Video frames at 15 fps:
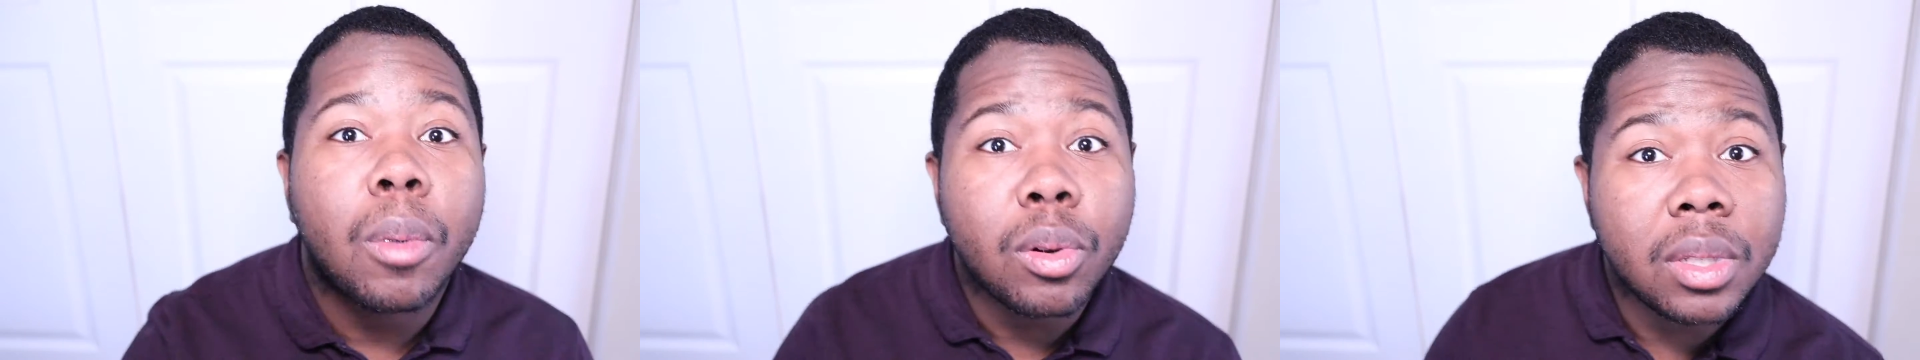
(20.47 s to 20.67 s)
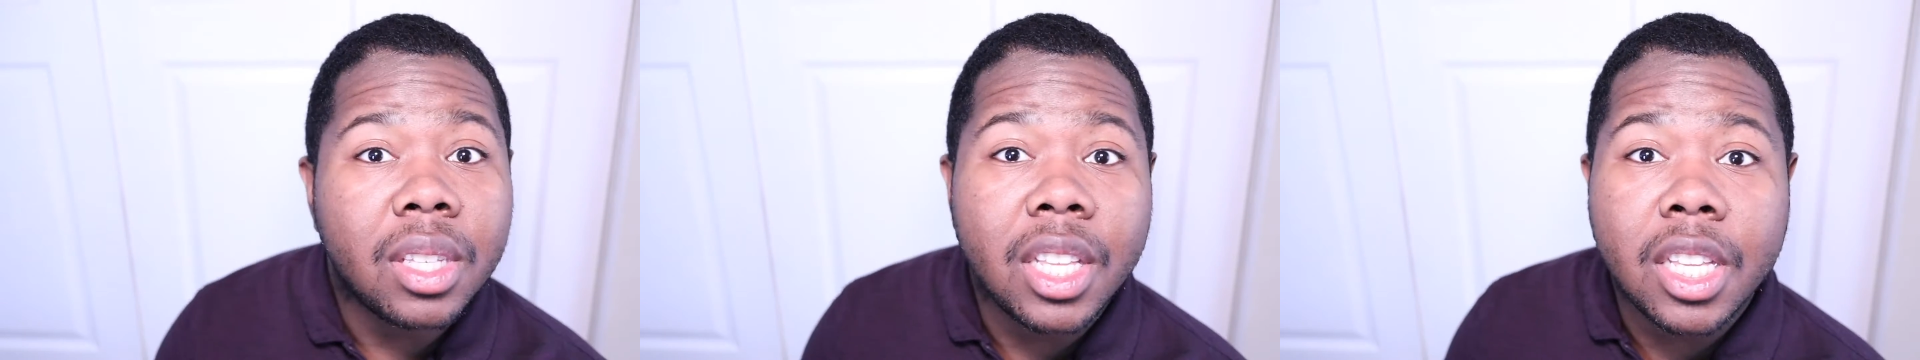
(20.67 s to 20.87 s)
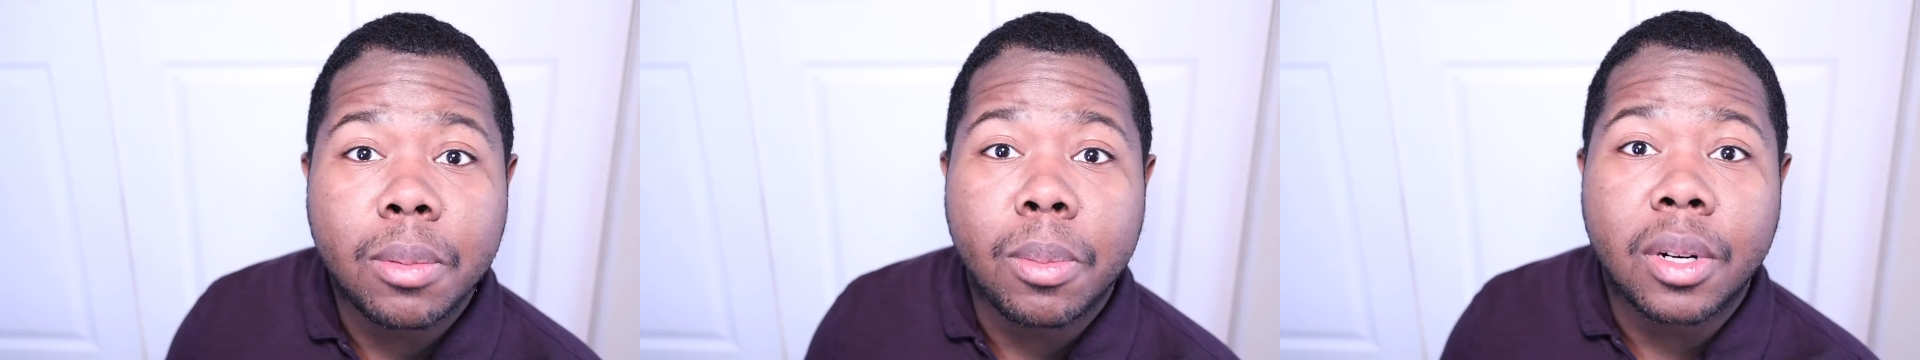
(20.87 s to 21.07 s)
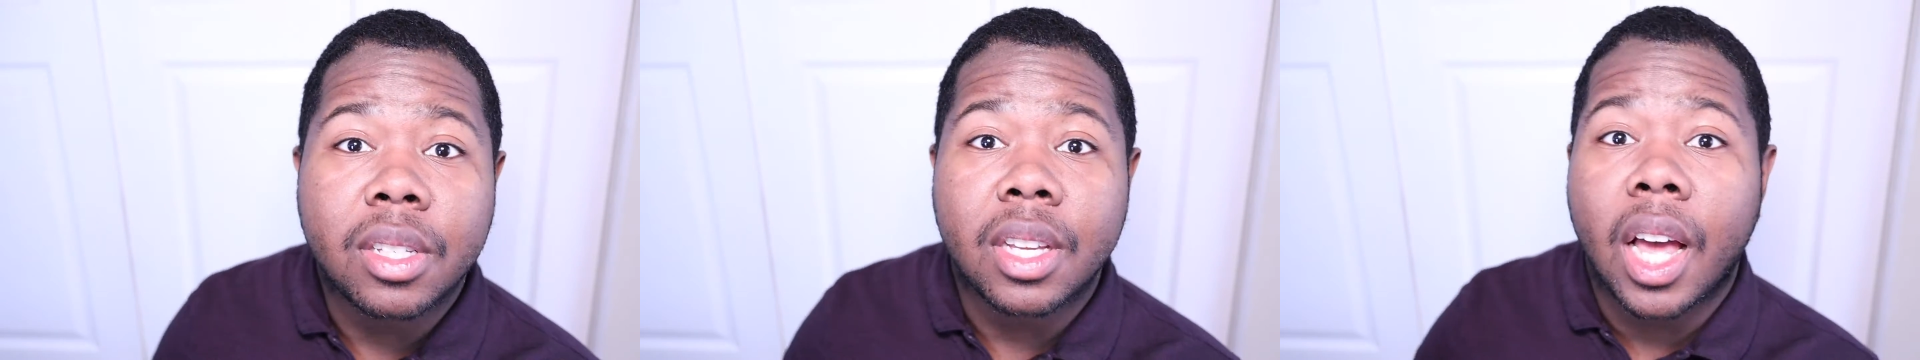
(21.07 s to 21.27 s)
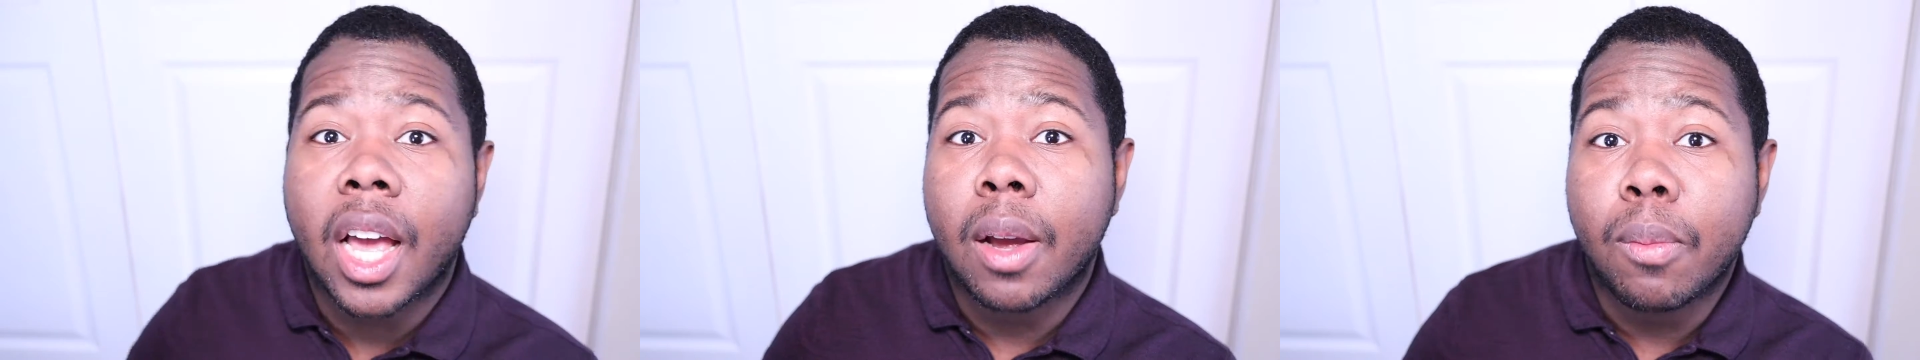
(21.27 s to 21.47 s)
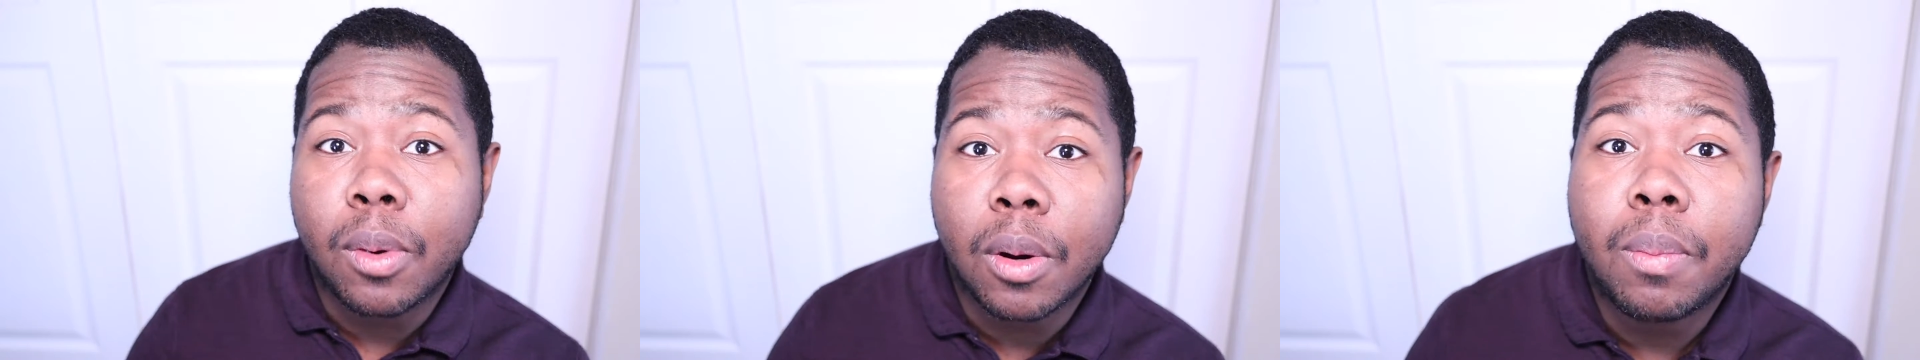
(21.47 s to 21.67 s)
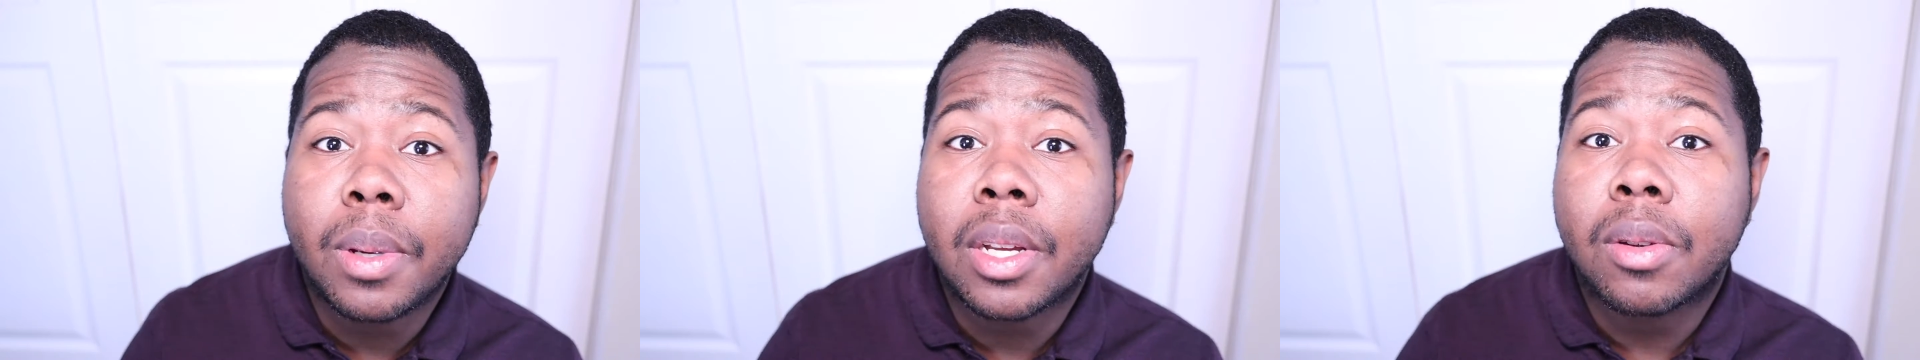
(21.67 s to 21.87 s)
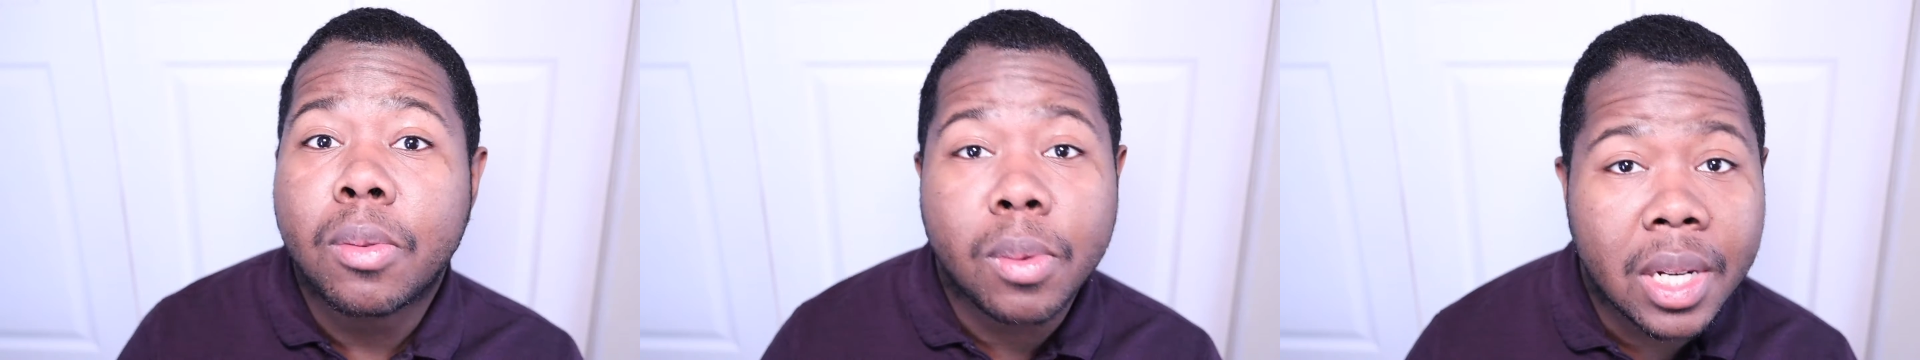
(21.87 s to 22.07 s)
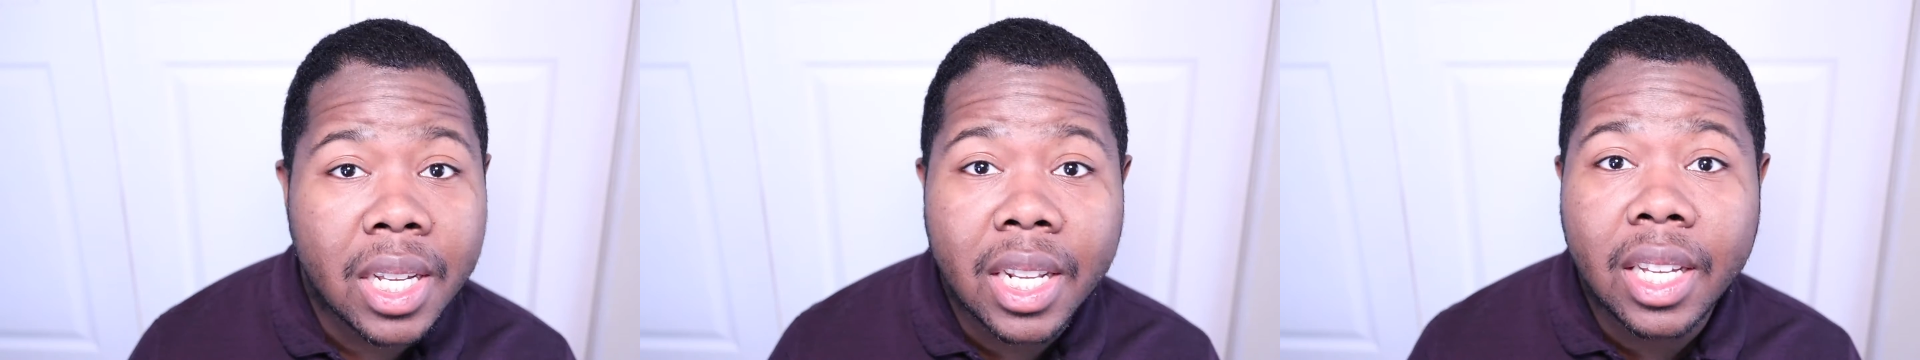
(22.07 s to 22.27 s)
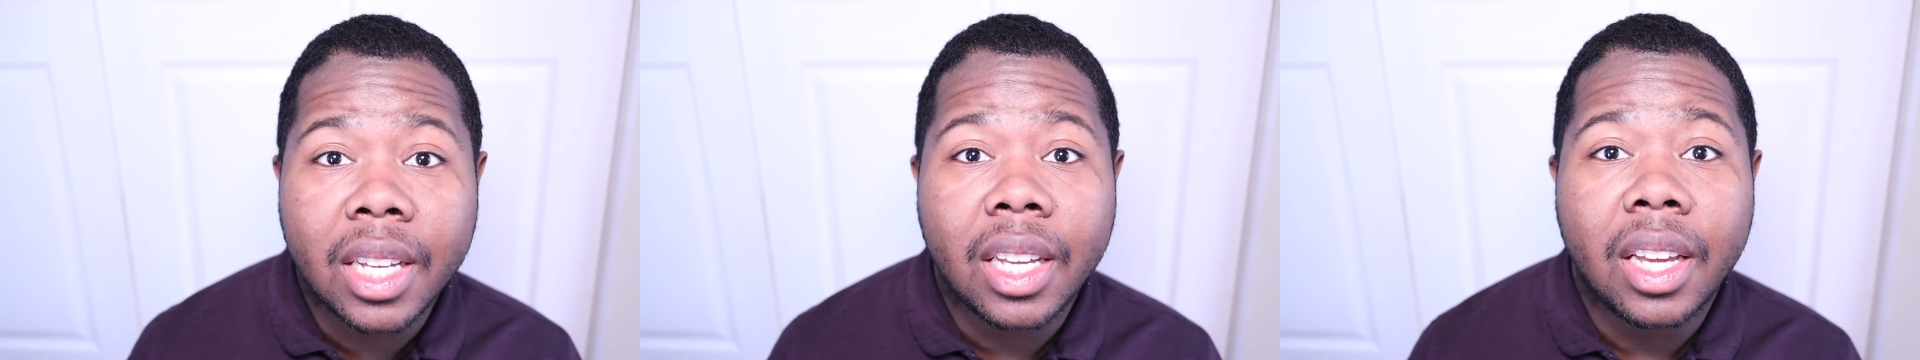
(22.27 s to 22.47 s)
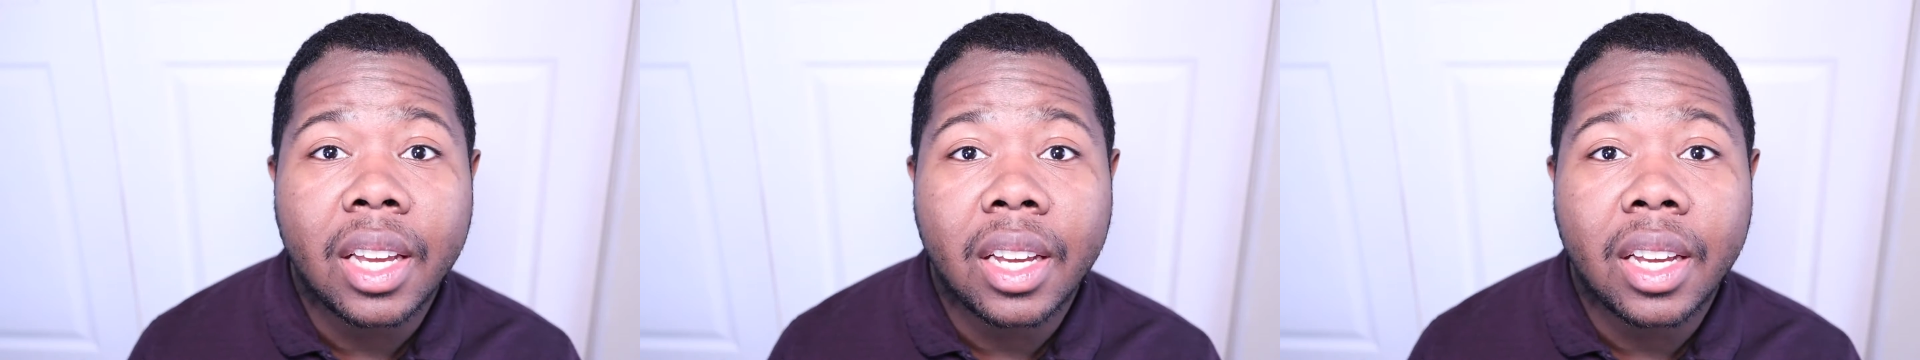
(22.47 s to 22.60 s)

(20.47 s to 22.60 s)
most of these books I will be reading,